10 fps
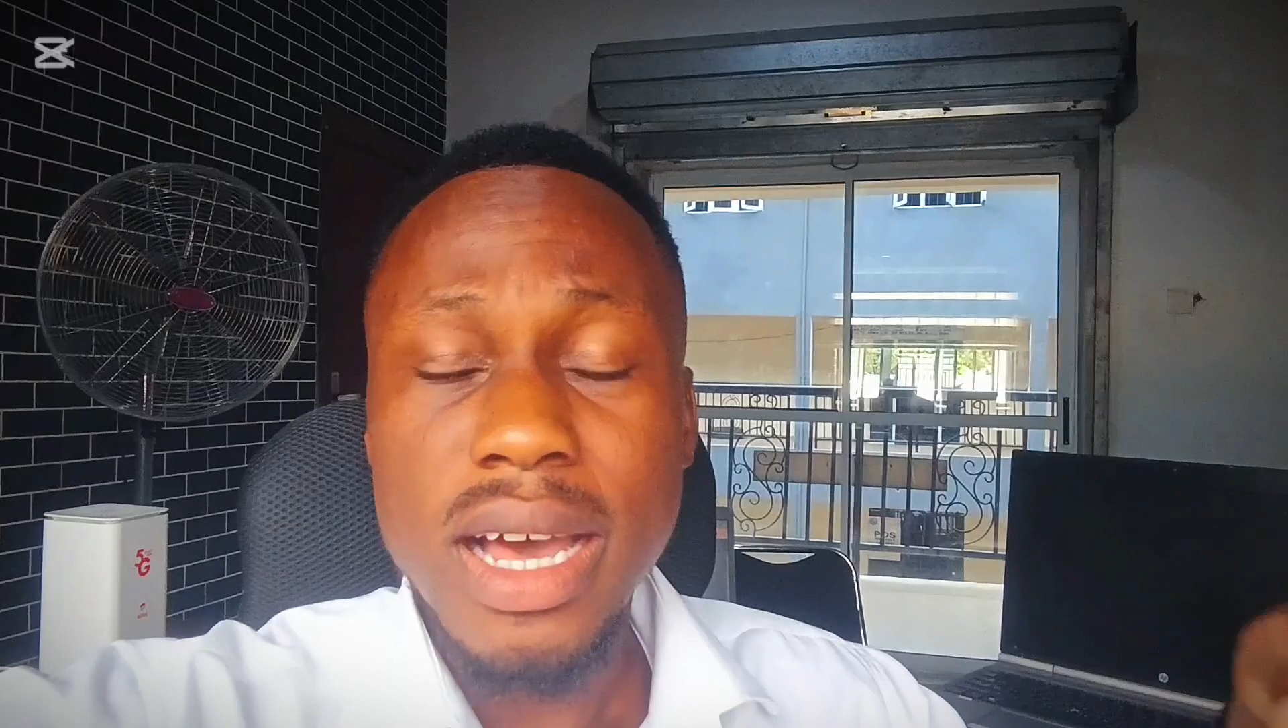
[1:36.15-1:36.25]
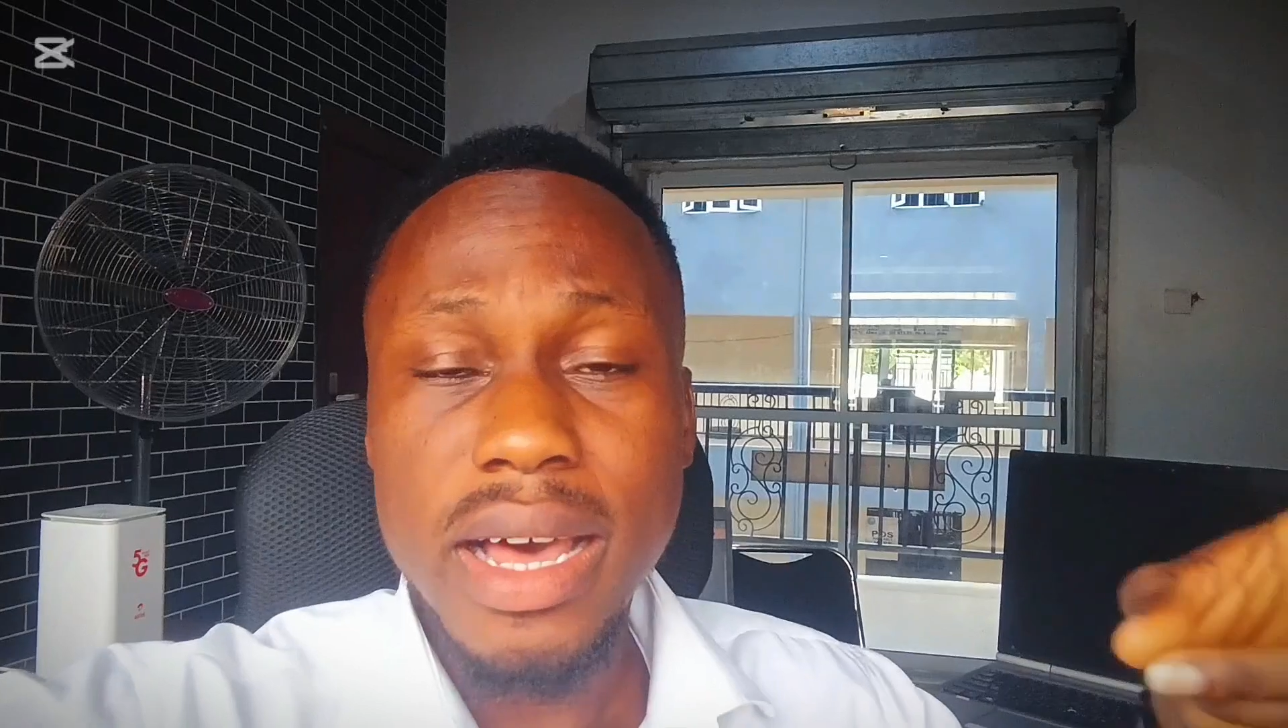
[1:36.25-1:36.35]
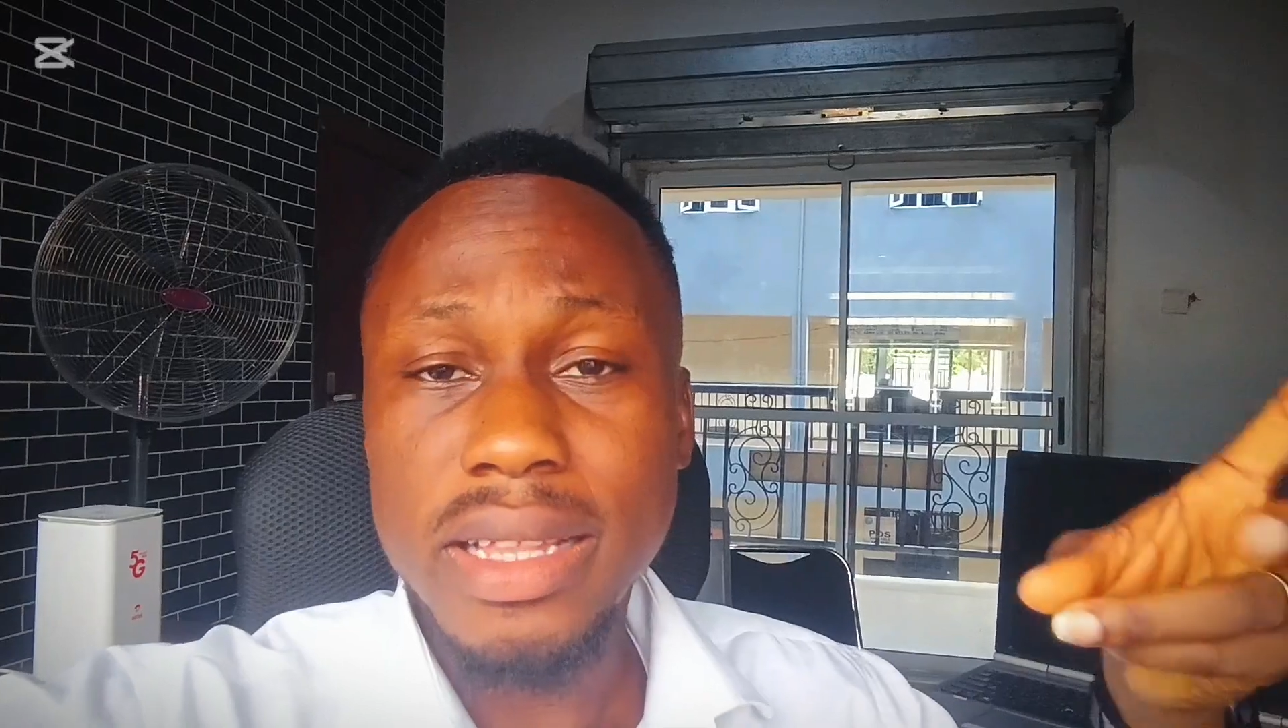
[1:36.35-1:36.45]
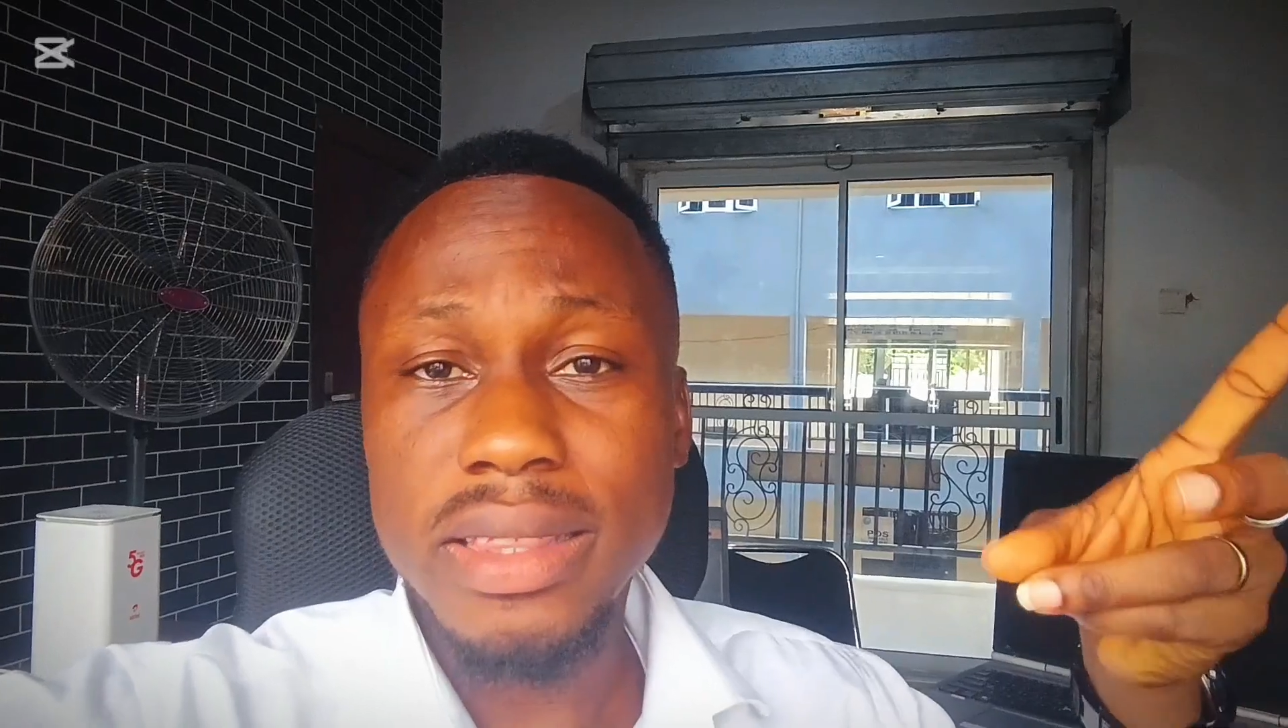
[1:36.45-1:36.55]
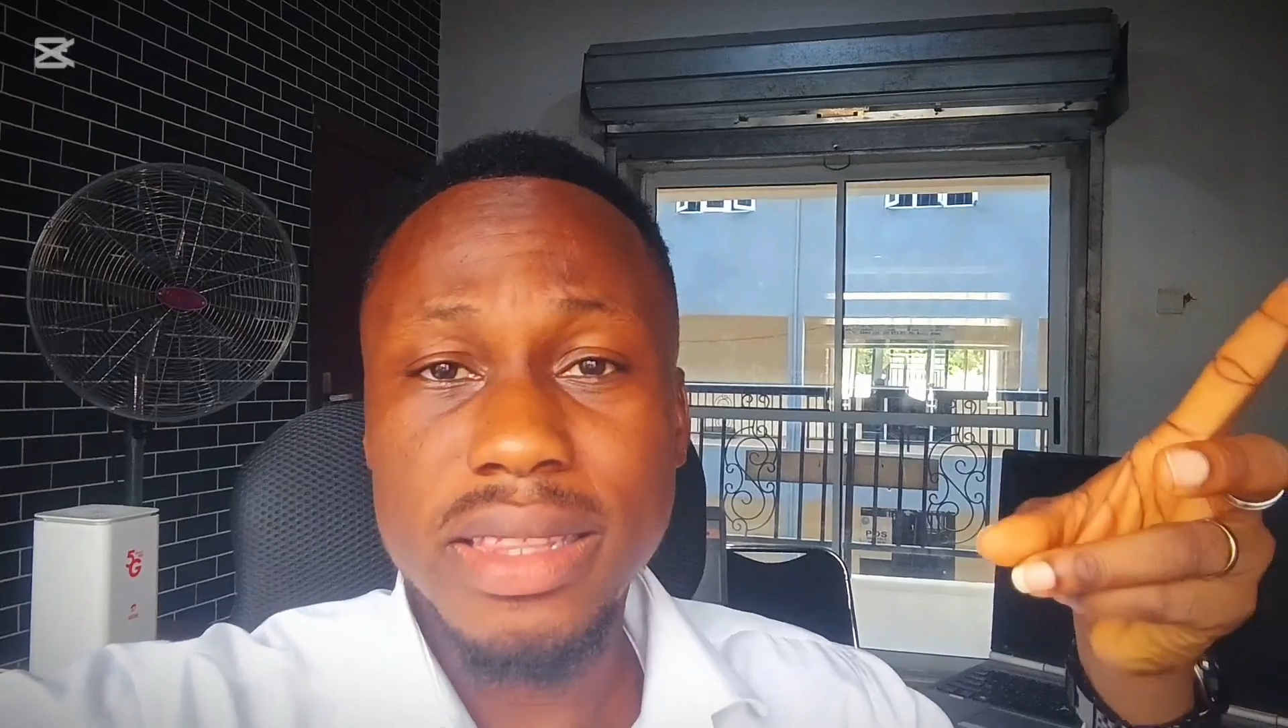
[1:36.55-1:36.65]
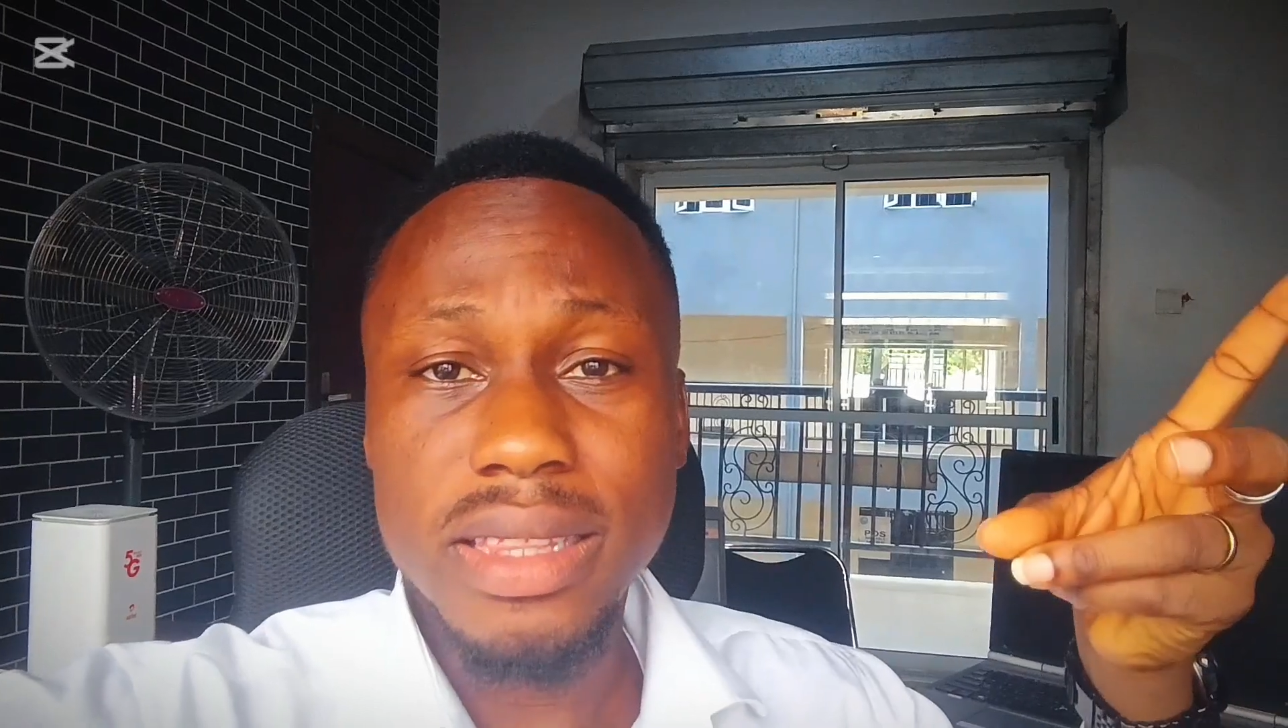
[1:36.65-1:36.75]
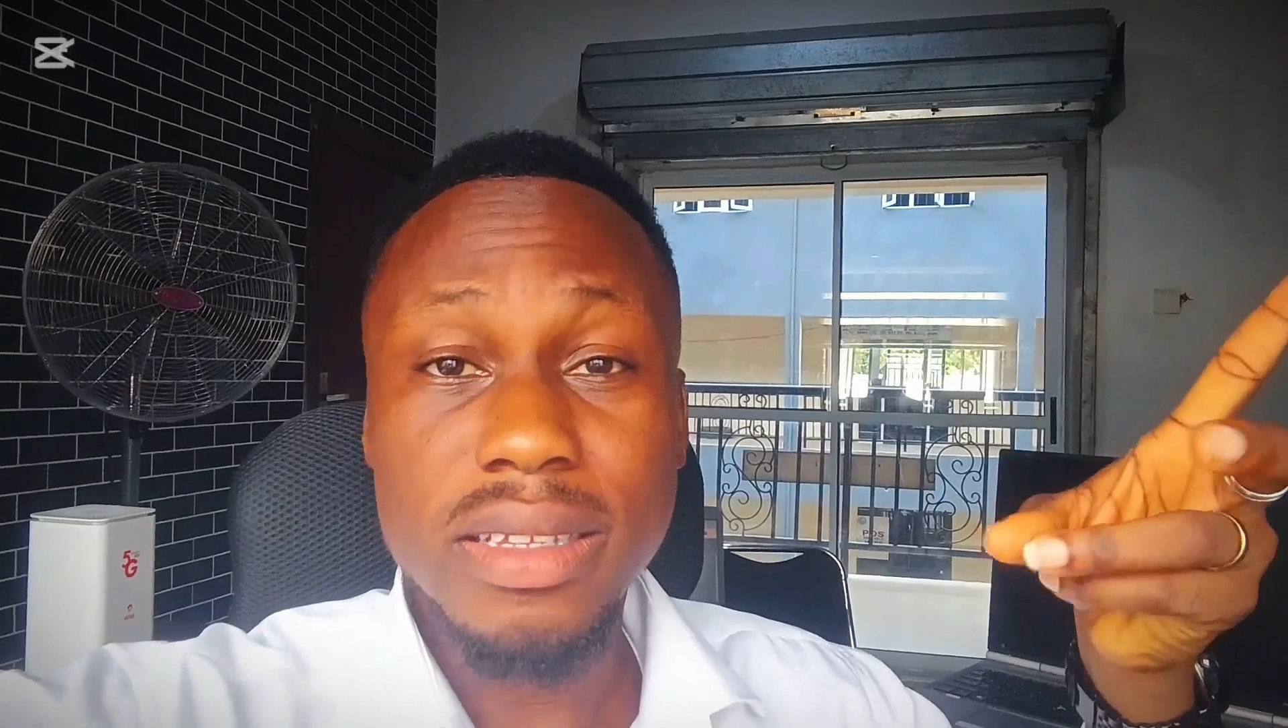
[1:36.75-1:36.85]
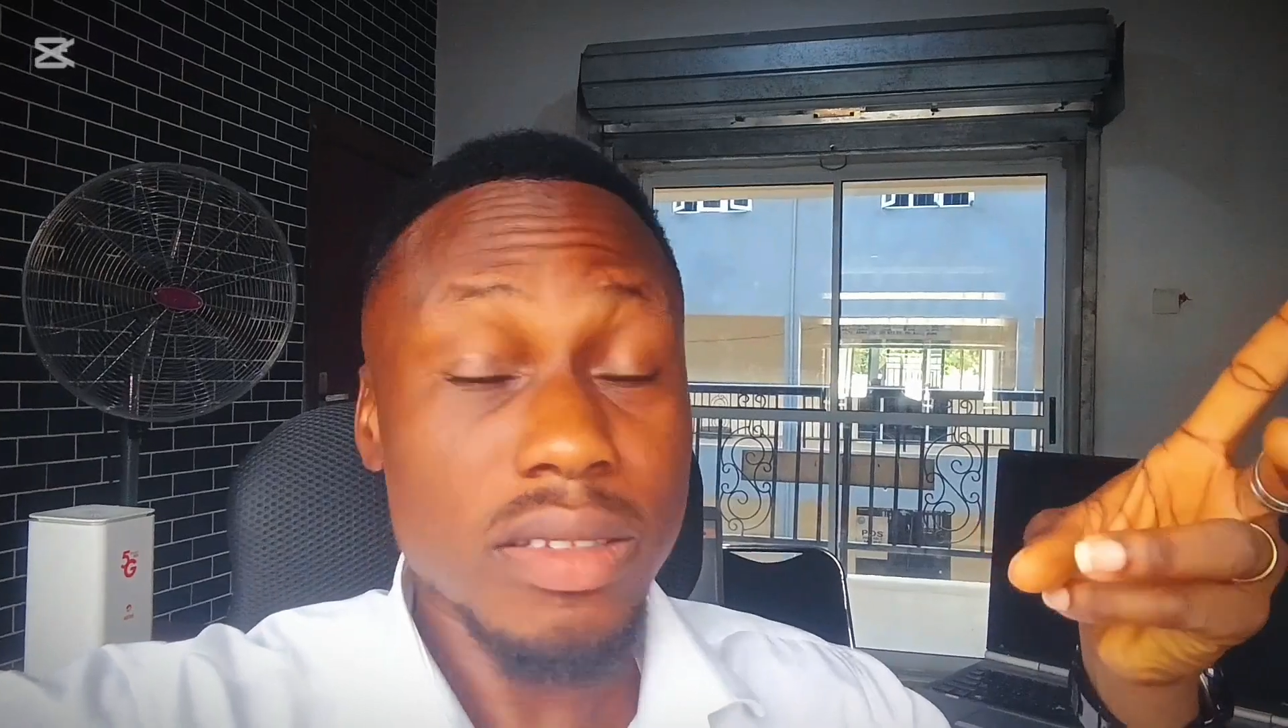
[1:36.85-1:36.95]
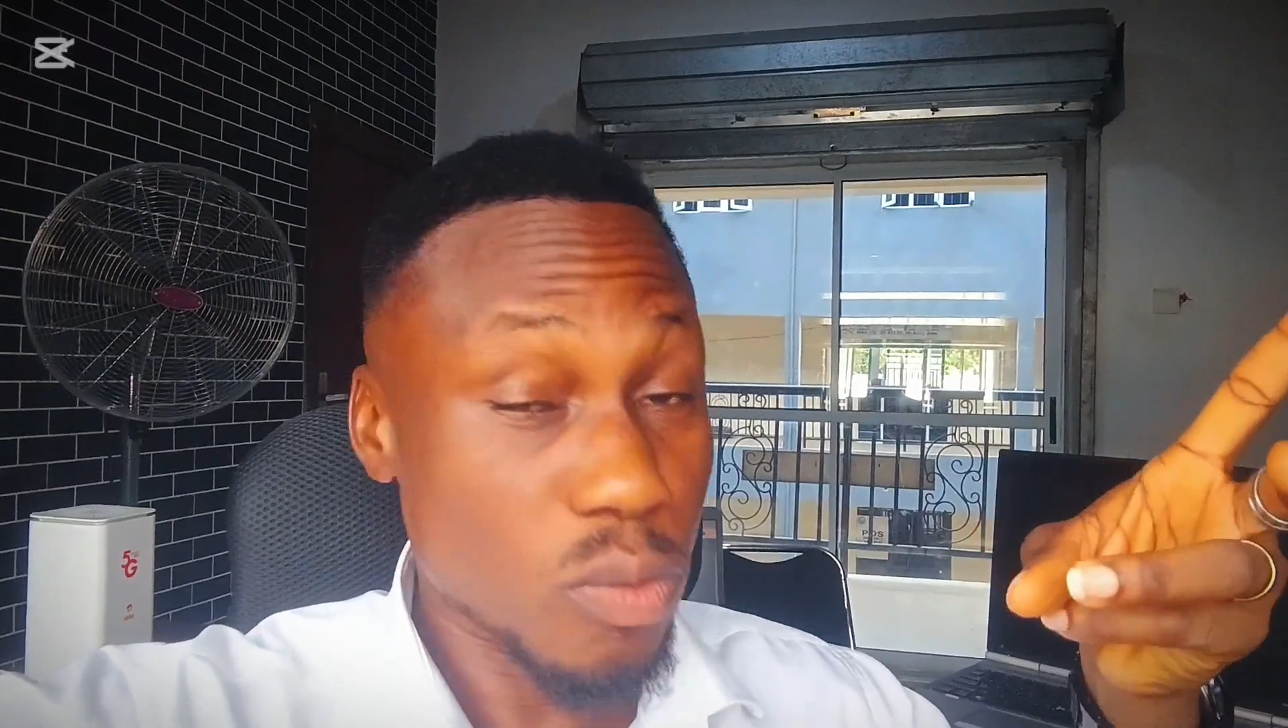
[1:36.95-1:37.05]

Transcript: and